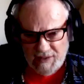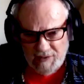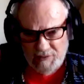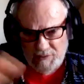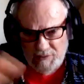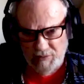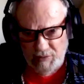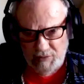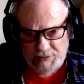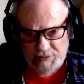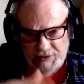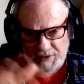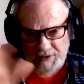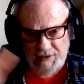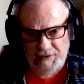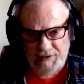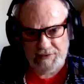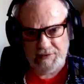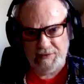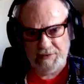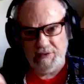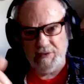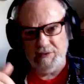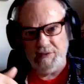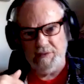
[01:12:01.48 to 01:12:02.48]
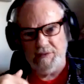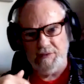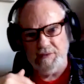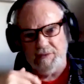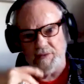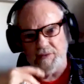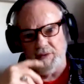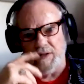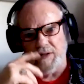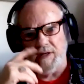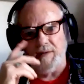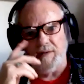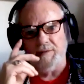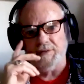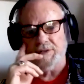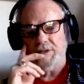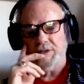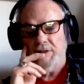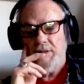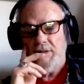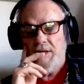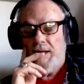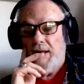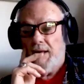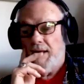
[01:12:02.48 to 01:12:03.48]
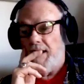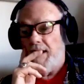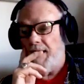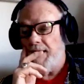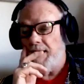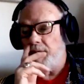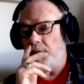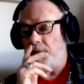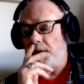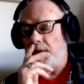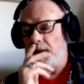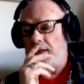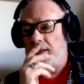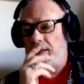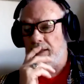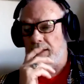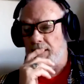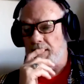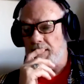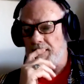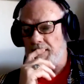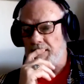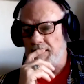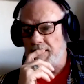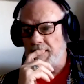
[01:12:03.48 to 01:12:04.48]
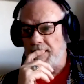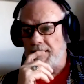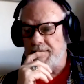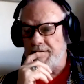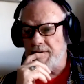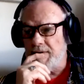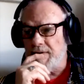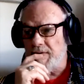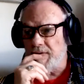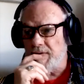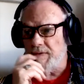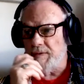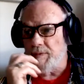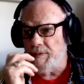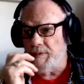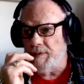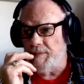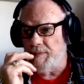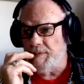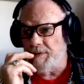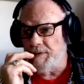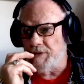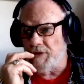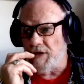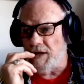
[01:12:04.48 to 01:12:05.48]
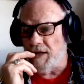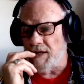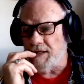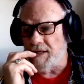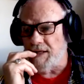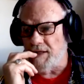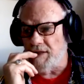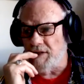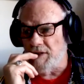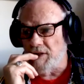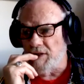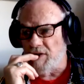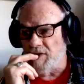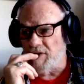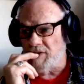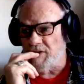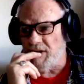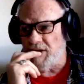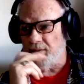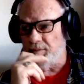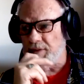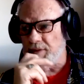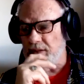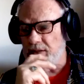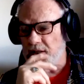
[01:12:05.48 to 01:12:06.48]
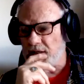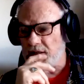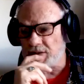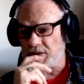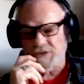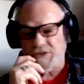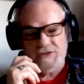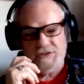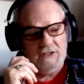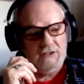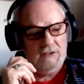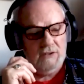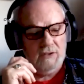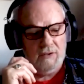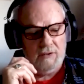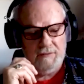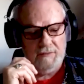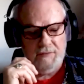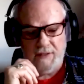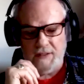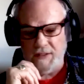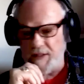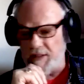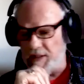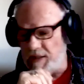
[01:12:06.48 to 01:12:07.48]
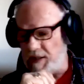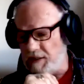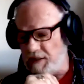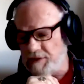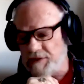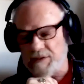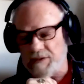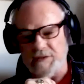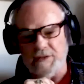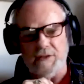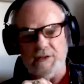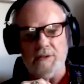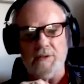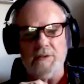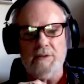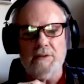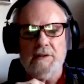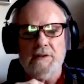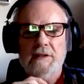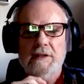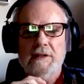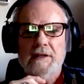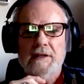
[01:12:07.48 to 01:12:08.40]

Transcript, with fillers: rooting through through garbage anyway, uh, I know we've been talking a long time, and you got a shitload of editing to do.